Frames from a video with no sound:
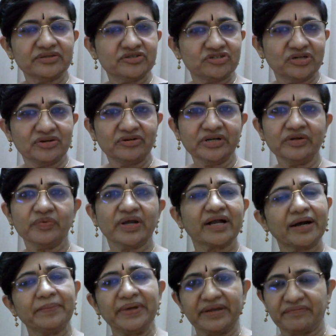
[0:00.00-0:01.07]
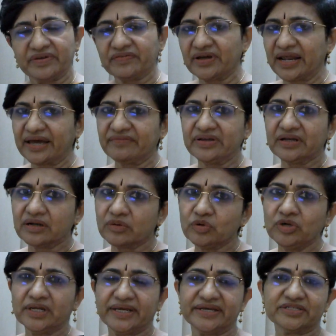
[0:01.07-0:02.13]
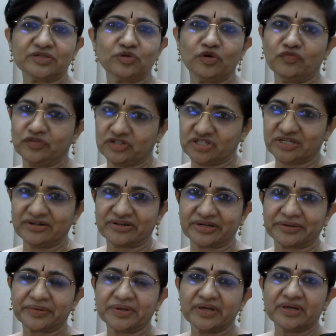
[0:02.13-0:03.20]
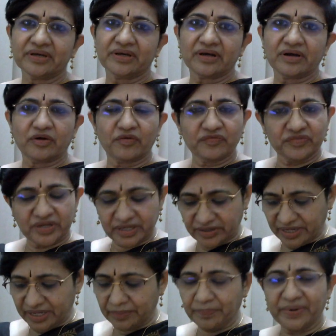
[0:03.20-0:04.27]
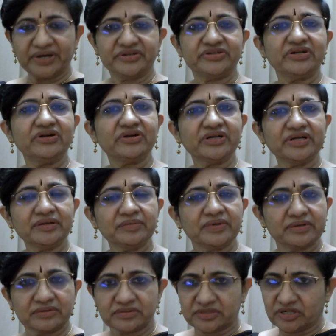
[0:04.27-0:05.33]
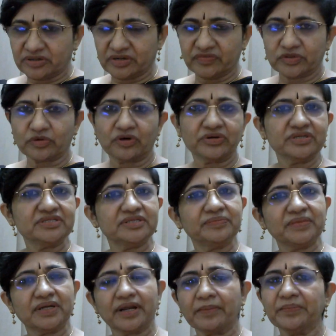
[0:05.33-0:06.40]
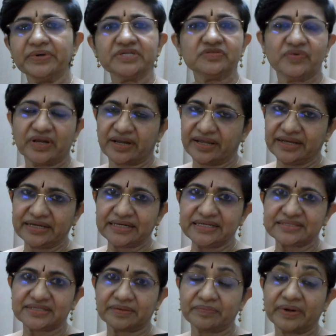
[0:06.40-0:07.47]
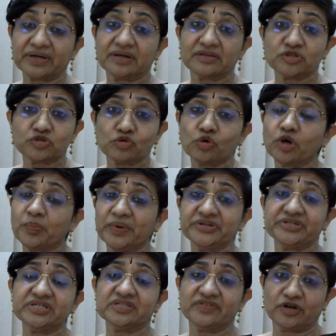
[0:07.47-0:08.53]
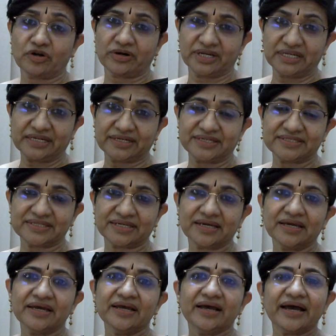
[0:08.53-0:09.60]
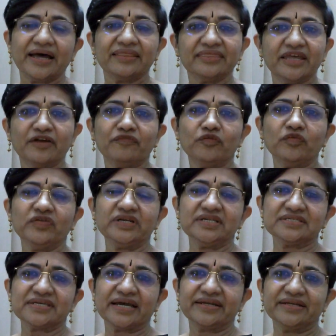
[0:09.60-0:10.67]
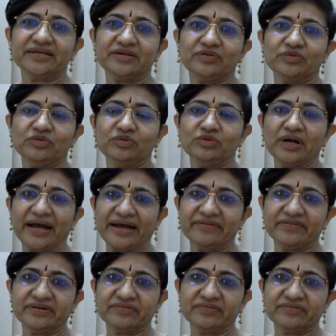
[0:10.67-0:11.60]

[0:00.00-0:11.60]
children were coming, we were having a good caseload for children, of hearing impaired children, children with autism. The numbers were increasing, but stroke patients were not increasing, and therefore we decided to have